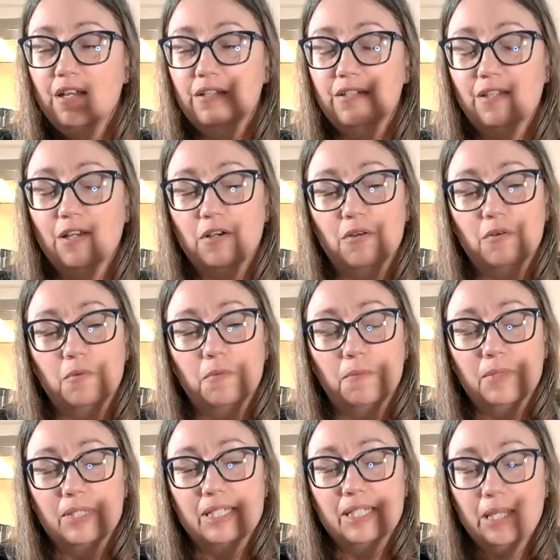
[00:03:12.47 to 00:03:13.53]
So
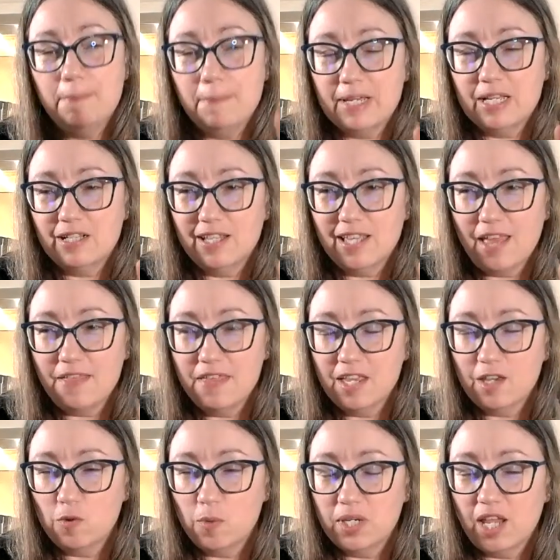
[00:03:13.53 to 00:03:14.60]
typically, I think
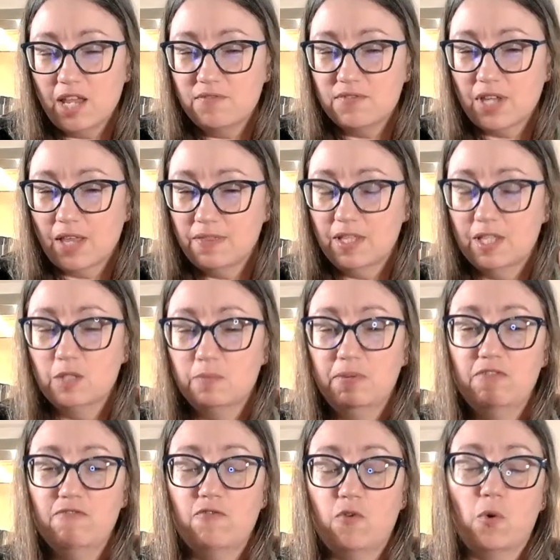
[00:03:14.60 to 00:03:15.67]
when I've done this
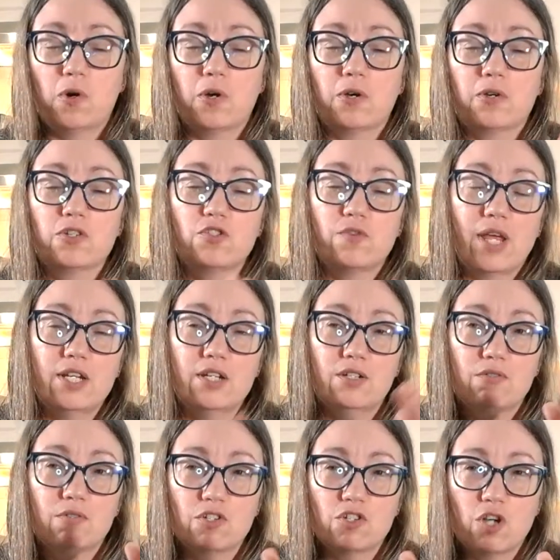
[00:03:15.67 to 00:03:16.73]
before, stranded
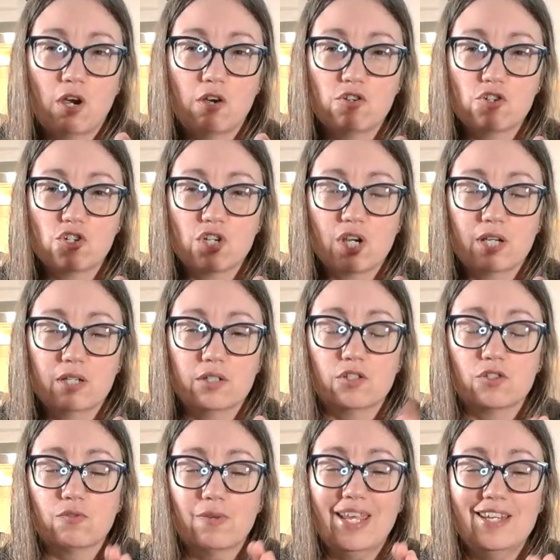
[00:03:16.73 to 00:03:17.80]
or Intarsia,
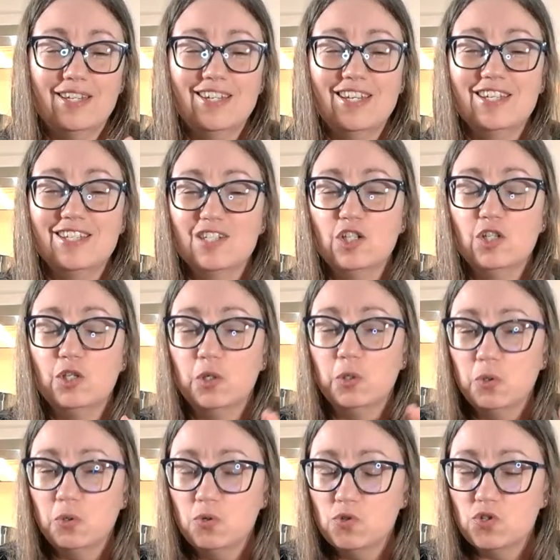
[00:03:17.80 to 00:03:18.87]
stranded
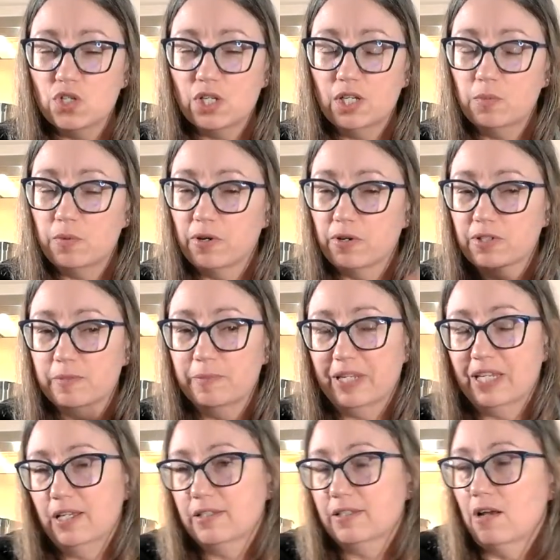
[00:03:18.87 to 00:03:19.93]
usually works
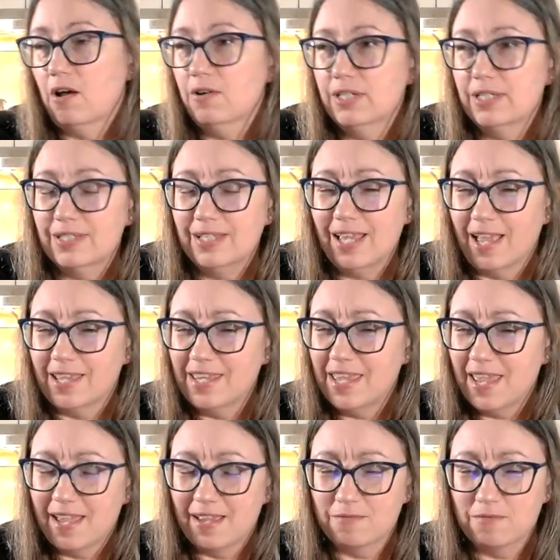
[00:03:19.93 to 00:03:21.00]
because honestly, I
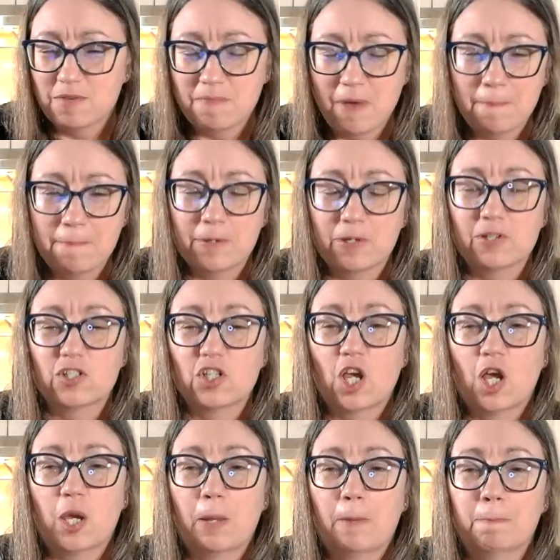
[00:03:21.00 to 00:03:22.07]
can't remember a
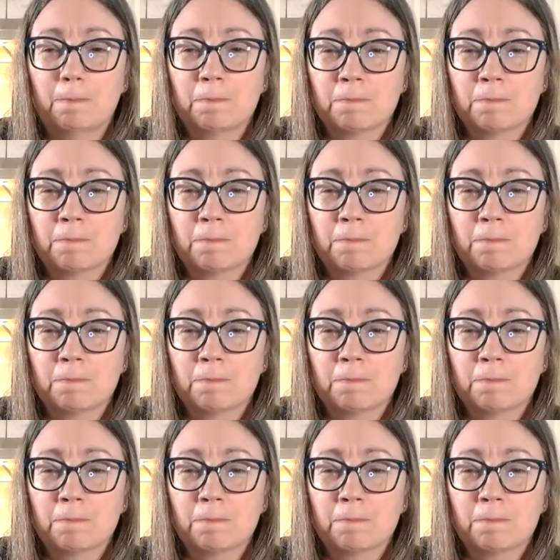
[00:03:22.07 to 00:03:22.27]
time